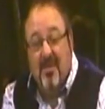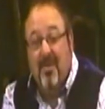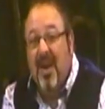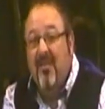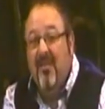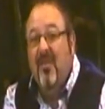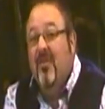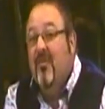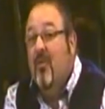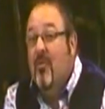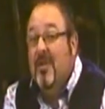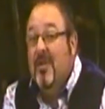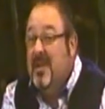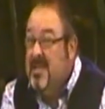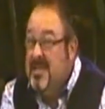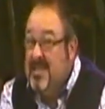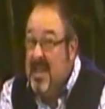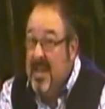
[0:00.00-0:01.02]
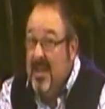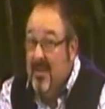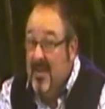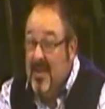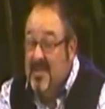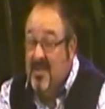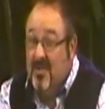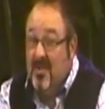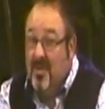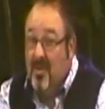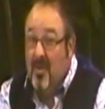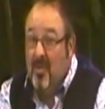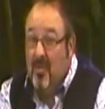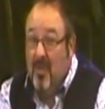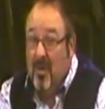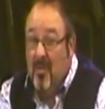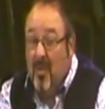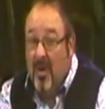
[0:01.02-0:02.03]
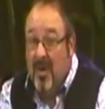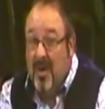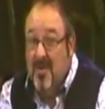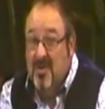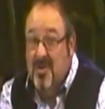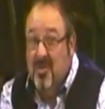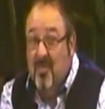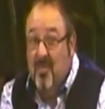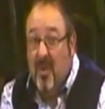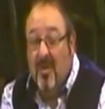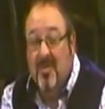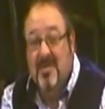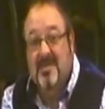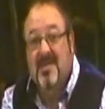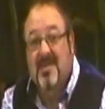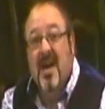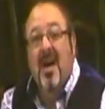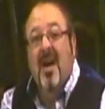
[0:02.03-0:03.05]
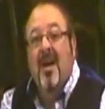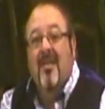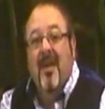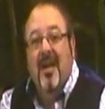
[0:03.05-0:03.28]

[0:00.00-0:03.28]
So if you've already seen this on another one of my YouTube posts,